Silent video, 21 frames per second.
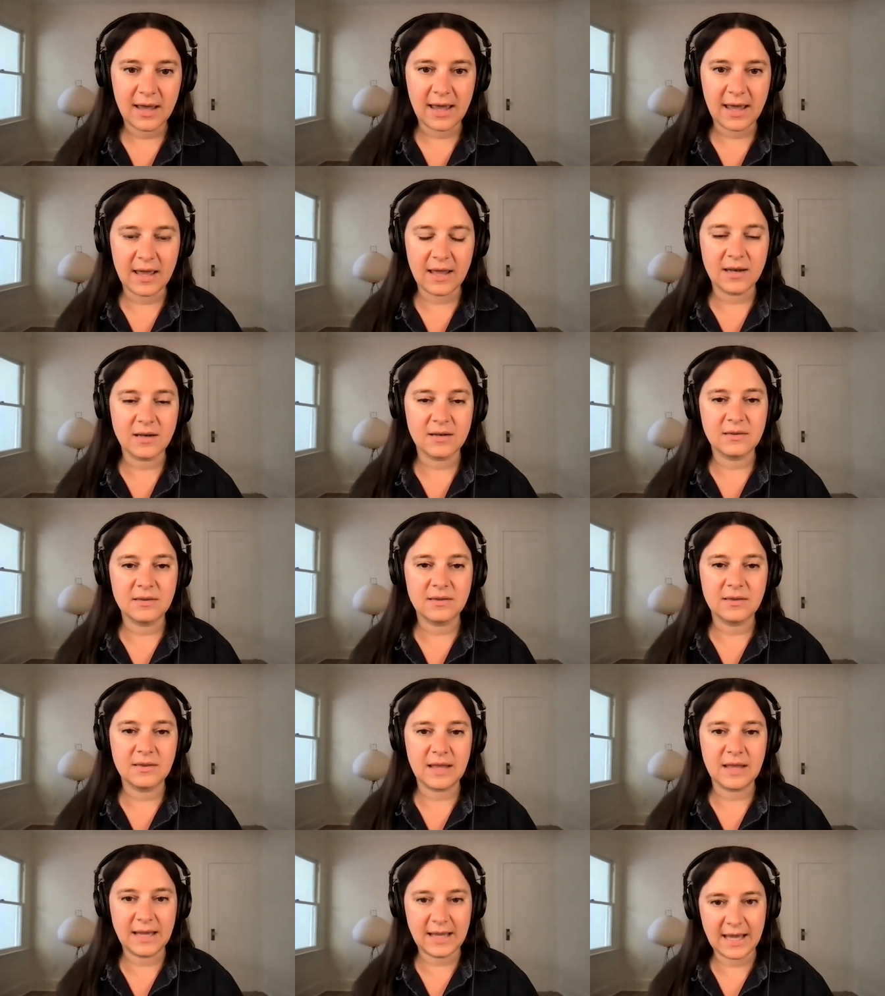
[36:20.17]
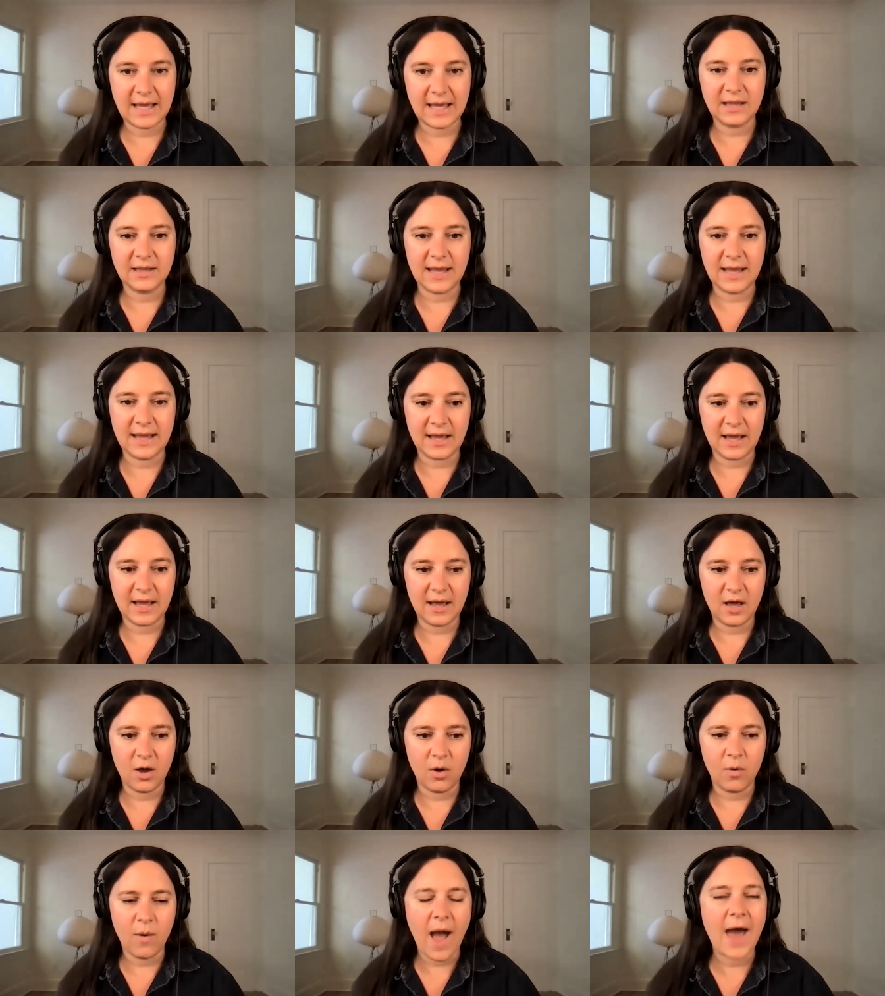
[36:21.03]
and thinking
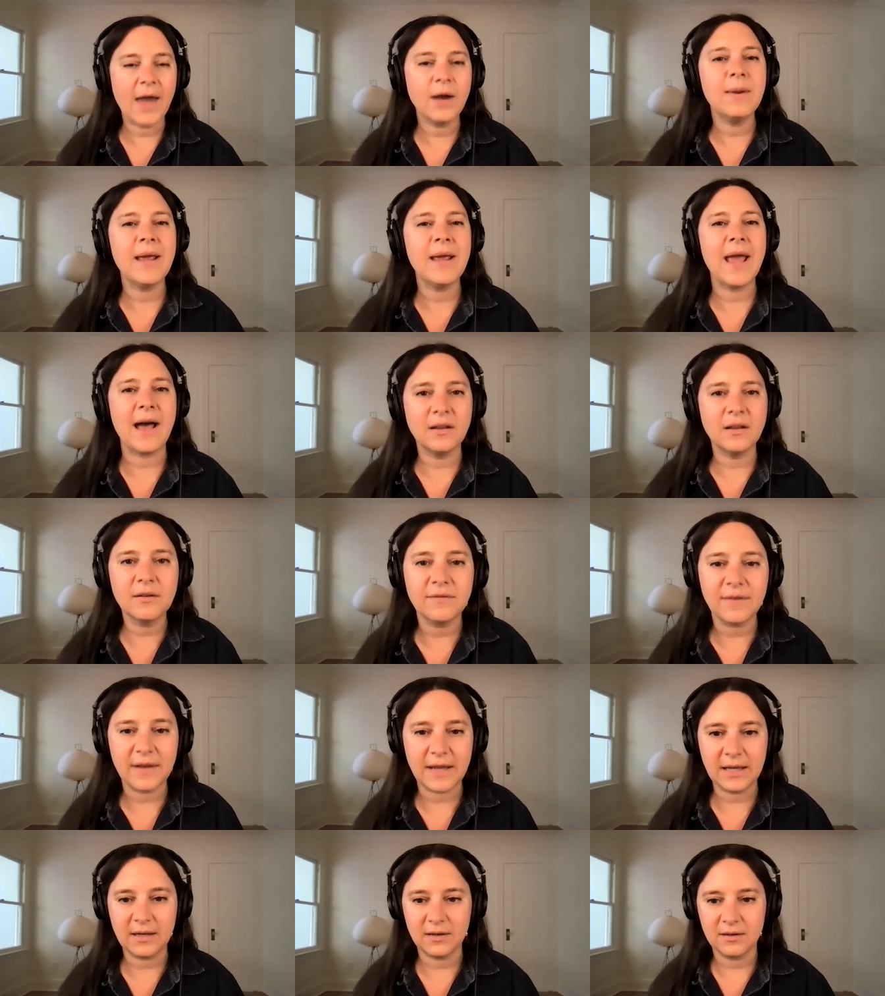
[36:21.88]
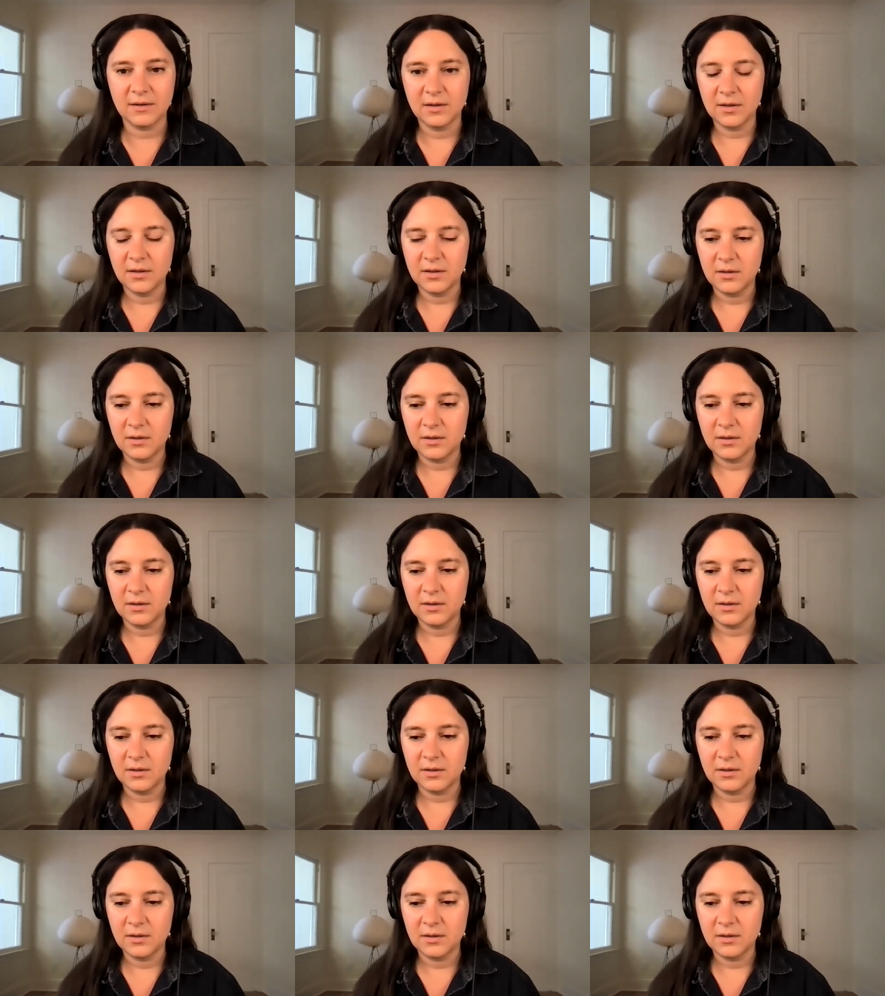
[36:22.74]
like, oh, how do we elevate